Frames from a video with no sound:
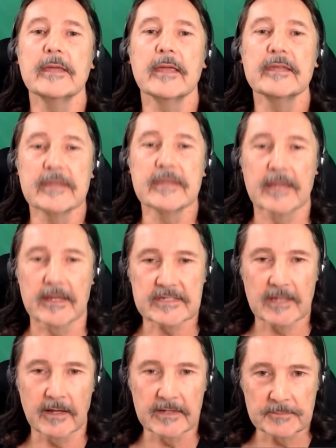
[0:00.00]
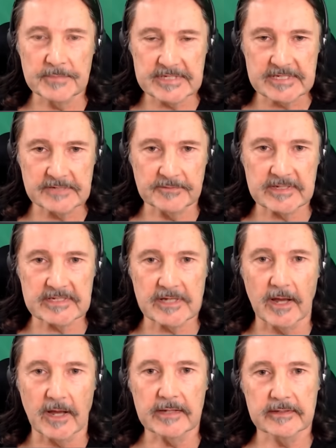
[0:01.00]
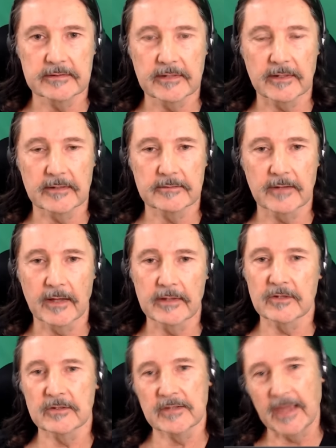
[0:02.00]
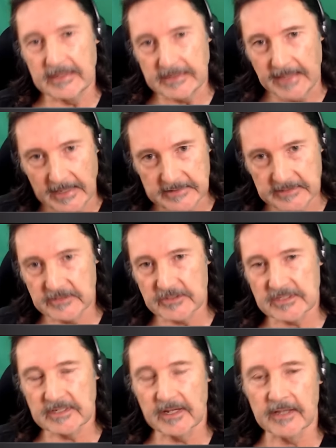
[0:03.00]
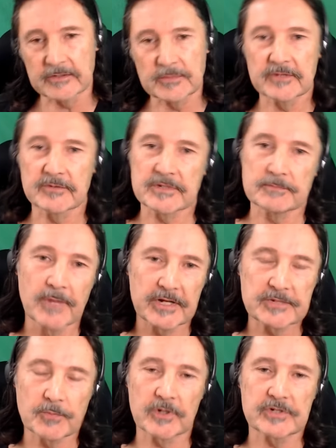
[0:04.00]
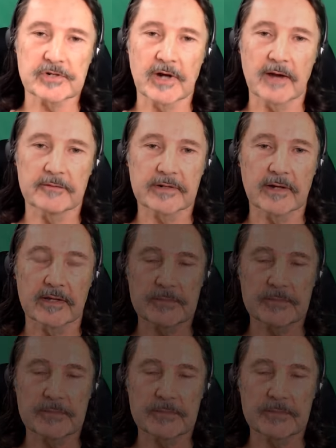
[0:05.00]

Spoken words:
Yes, on the Pacific side, yeah. On the Atlantic, there's other, but it was much more traffic on the